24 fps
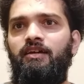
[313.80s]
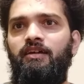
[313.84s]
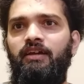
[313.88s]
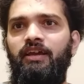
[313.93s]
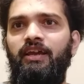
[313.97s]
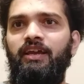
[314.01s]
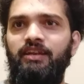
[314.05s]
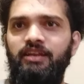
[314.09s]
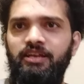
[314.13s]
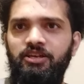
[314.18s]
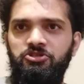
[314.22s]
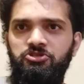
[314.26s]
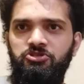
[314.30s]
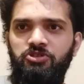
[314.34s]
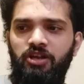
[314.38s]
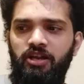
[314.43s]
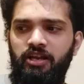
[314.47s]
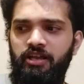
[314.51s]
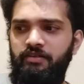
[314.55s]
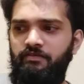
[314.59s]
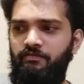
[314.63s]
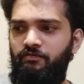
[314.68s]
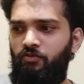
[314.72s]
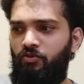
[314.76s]

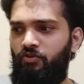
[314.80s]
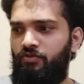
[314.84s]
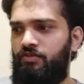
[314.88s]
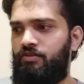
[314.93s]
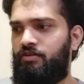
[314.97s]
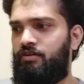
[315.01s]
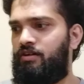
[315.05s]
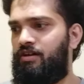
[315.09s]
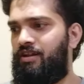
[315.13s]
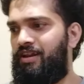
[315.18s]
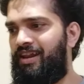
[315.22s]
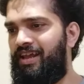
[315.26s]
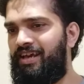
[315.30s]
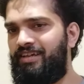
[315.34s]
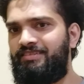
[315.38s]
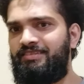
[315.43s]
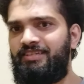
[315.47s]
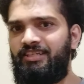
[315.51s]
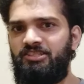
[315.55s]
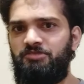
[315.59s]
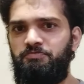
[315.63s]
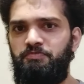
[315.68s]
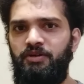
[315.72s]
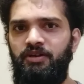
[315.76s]
Initially for the less
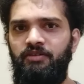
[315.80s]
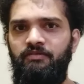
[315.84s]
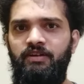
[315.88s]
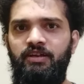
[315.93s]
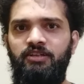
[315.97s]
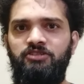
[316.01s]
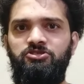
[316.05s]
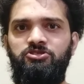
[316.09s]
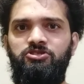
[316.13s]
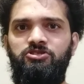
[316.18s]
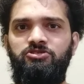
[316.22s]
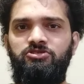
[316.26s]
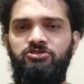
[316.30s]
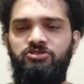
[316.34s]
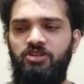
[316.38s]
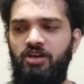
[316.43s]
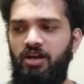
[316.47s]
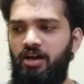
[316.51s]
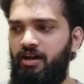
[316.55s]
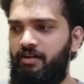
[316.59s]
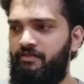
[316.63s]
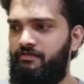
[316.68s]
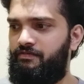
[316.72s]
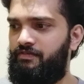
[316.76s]
experienced
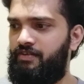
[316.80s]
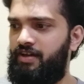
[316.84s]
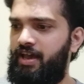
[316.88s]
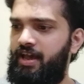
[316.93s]
staff,